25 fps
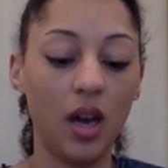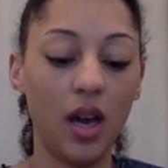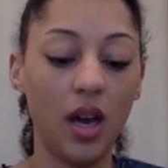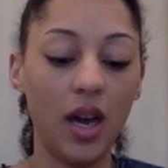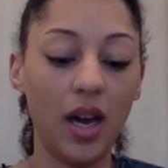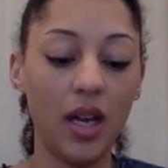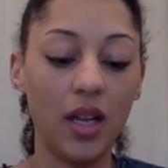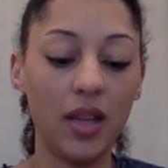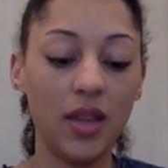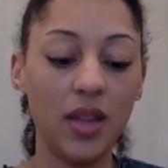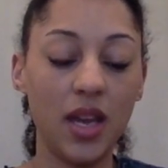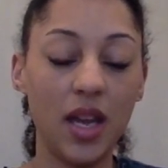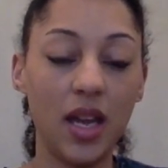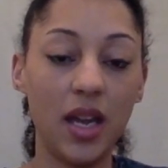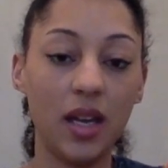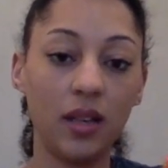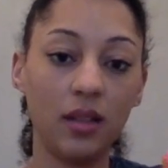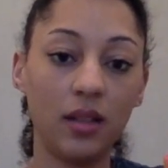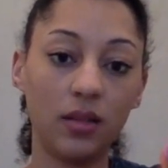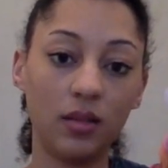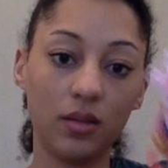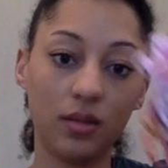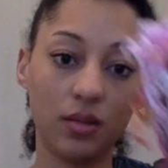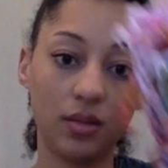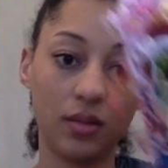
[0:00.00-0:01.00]
And
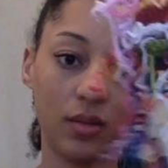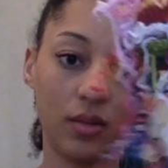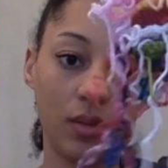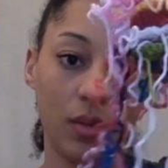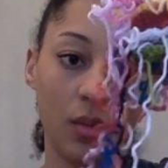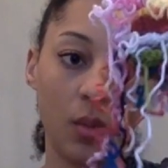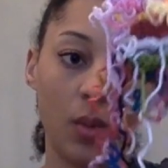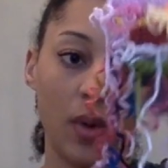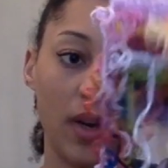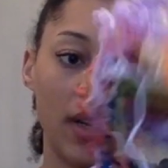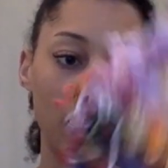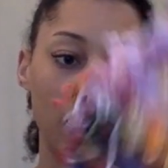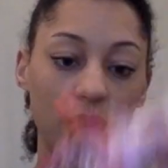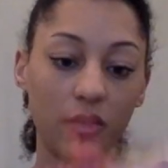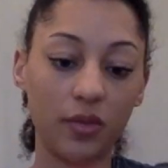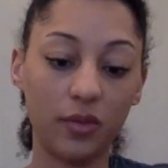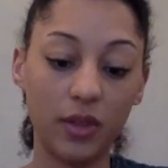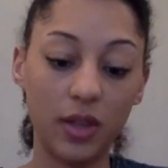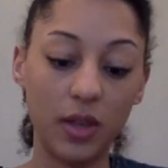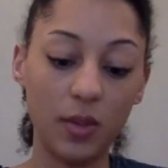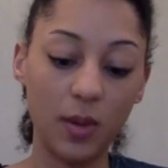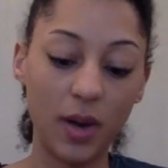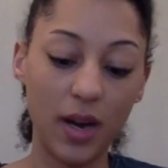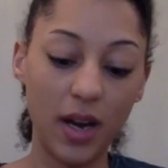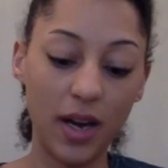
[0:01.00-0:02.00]
then when I've
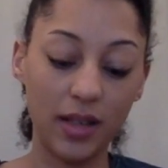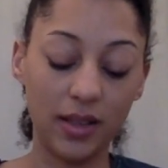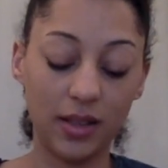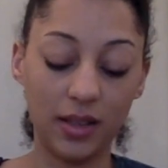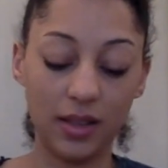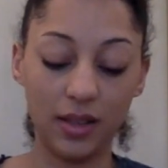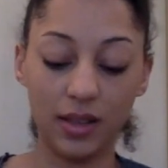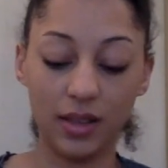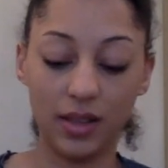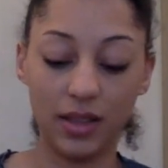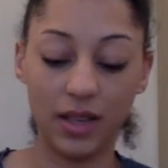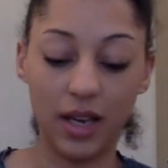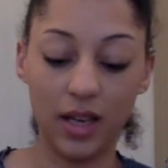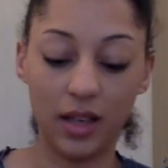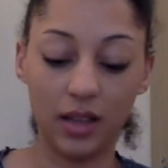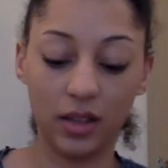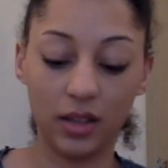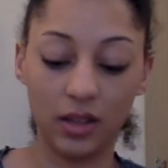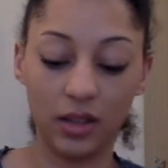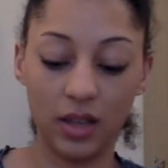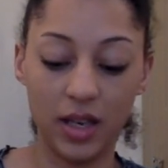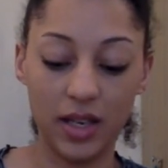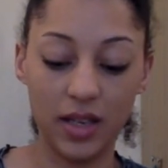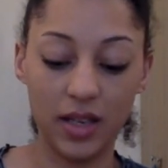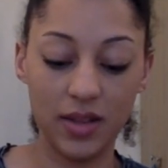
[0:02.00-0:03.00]
reworked a
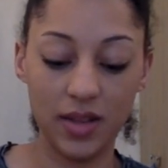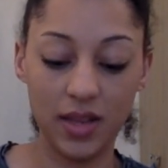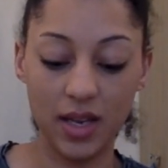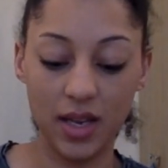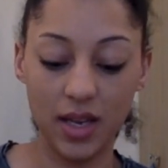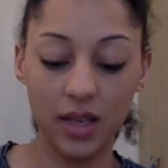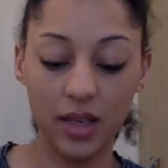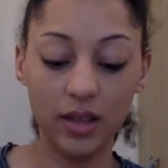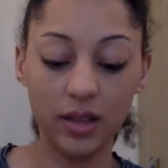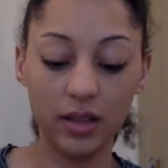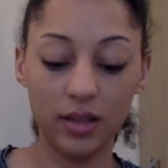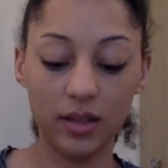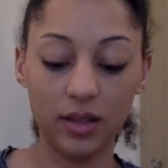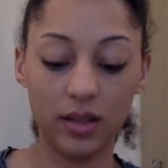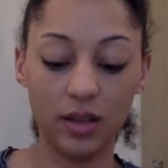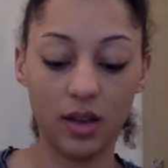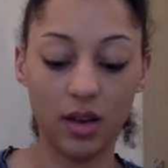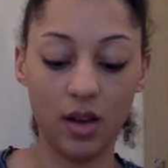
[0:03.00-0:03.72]
stack like this,